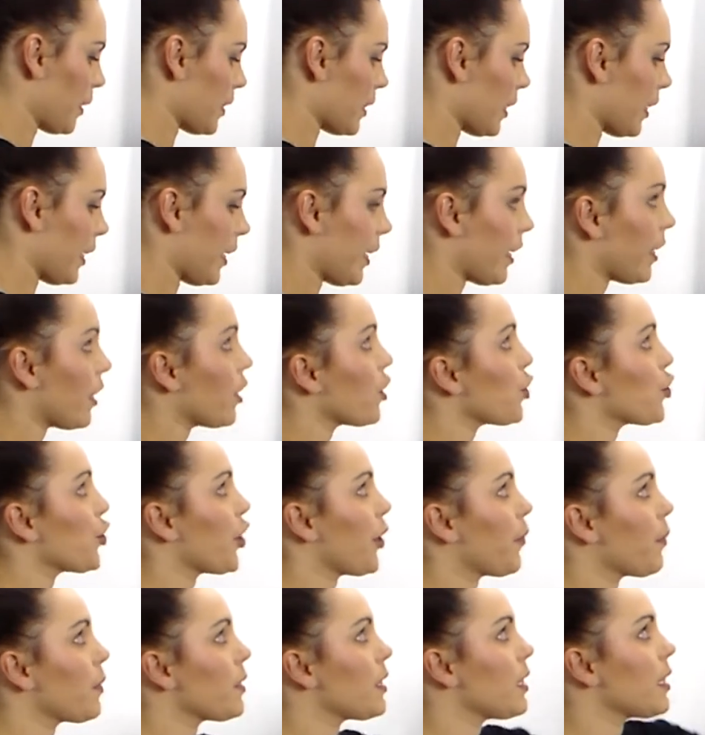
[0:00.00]
bits here
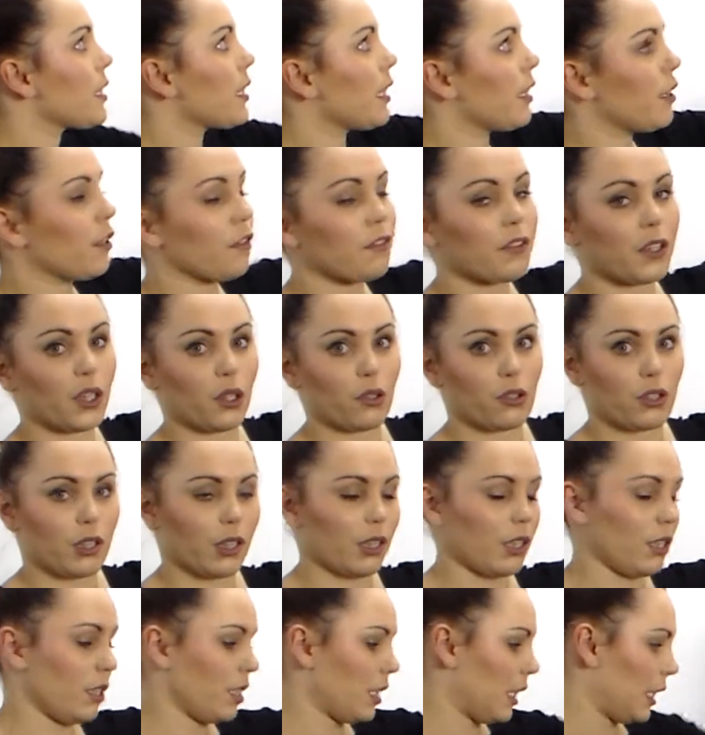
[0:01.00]
show us it's in the
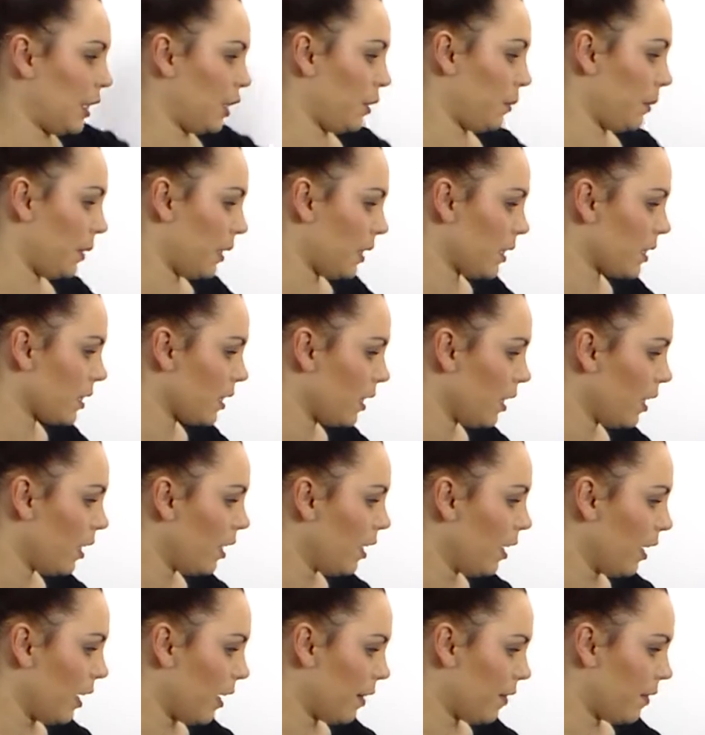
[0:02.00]
future continuous,
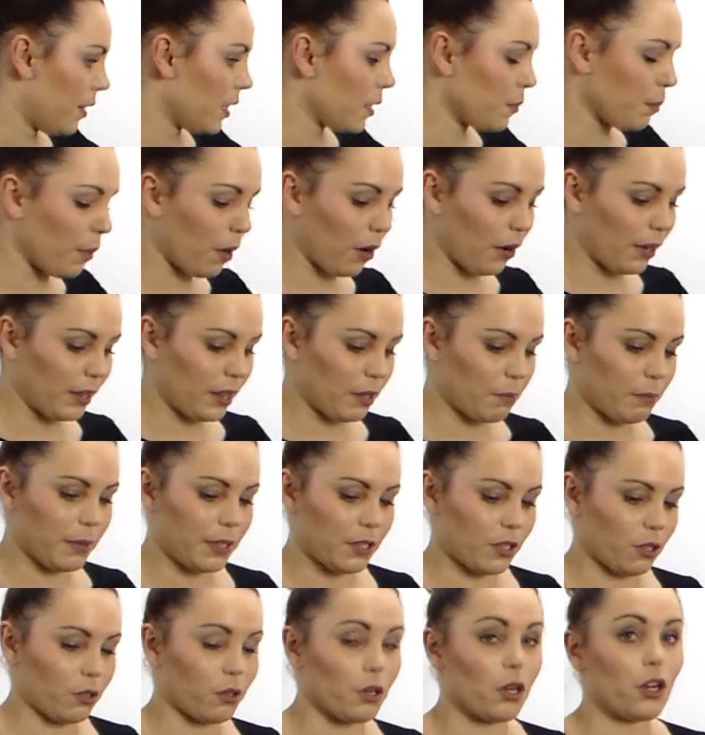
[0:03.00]
and this part in the
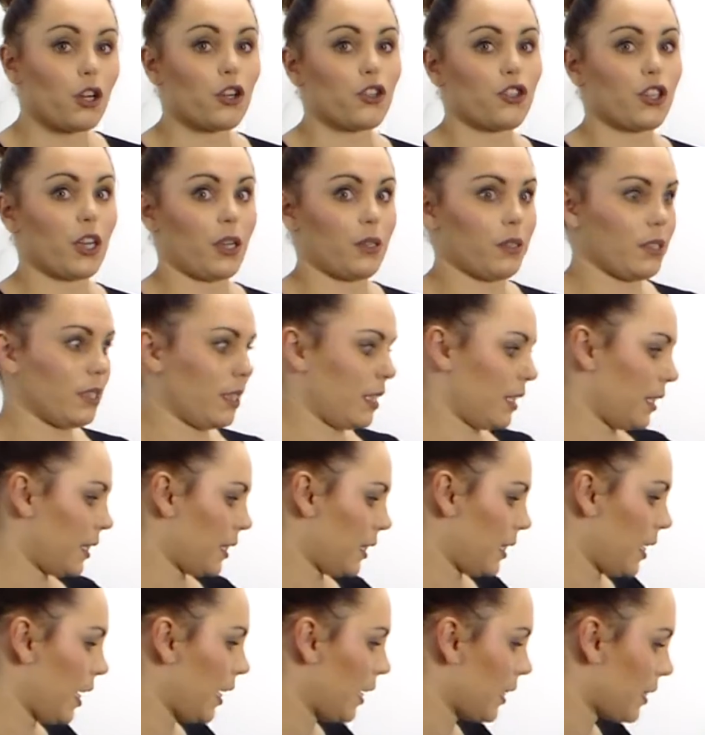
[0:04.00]
middle shows us
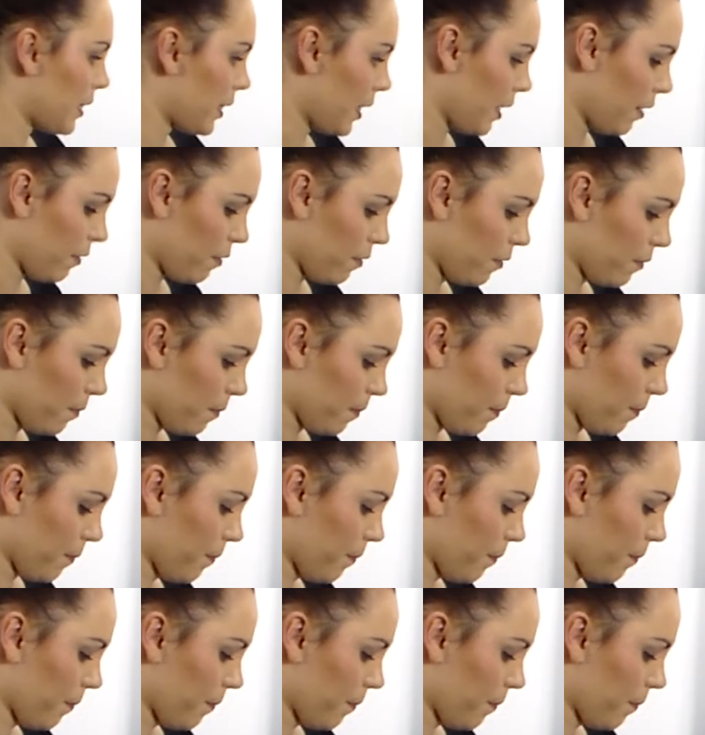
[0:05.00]
it's a negative.